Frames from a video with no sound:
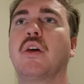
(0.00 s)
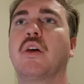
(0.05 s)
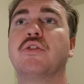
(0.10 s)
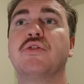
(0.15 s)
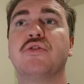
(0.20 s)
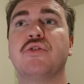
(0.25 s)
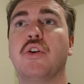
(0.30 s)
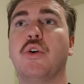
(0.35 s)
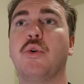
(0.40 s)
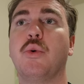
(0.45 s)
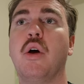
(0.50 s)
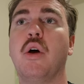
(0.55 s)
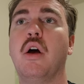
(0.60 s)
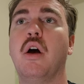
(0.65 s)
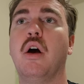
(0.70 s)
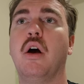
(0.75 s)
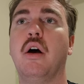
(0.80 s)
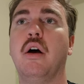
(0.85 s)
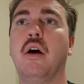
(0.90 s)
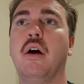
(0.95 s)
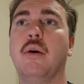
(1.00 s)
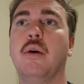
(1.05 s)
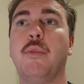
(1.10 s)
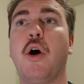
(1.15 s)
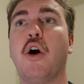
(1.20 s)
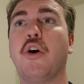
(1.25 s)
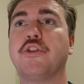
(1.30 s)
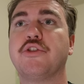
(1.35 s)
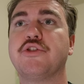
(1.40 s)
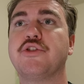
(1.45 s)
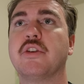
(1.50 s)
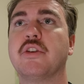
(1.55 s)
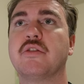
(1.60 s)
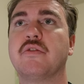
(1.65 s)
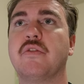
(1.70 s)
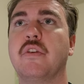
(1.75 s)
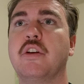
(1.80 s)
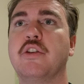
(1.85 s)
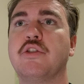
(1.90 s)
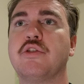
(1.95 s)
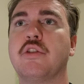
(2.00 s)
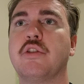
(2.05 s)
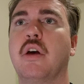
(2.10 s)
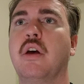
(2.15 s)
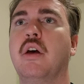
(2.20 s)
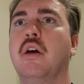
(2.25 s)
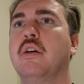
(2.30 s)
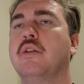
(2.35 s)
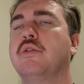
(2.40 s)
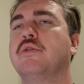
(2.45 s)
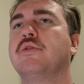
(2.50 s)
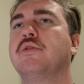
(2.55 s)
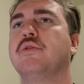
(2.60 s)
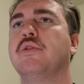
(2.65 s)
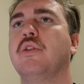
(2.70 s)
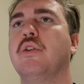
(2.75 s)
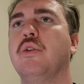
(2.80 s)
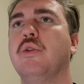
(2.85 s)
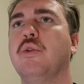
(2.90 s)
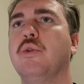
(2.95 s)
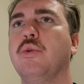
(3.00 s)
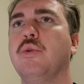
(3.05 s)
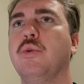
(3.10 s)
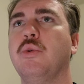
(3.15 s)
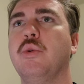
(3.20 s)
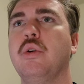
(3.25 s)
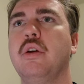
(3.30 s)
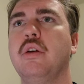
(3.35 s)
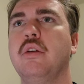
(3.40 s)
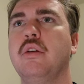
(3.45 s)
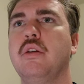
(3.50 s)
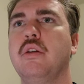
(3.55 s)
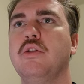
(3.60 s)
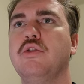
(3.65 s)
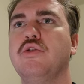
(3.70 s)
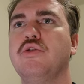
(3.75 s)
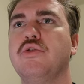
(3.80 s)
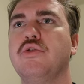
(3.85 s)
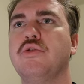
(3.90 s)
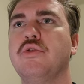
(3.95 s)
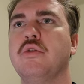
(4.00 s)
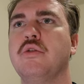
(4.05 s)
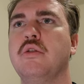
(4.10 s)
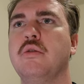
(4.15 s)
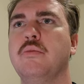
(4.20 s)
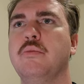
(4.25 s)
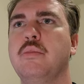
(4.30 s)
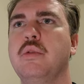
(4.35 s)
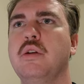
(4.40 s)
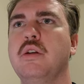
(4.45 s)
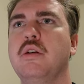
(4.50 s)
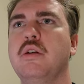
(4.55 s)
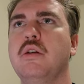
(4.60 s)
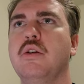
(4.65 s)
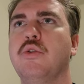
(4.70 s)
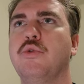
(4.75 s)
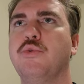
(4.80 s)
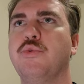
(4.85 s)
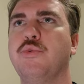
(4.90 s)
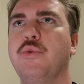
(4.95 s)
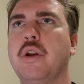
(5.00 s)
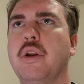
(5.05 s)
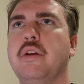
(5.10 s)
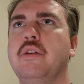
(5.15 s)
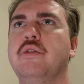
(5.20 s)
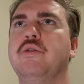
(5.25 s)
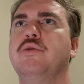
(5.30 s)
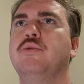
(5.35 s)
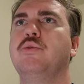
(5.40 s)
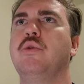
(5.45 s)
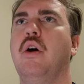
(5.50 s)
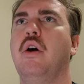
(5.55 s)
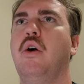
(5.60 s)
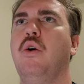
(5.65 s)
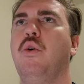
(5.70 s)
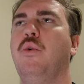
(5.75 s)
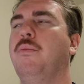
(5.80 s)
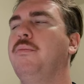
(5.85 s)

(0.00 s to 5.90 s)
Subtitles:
So ours just finished, so it should be ready to go.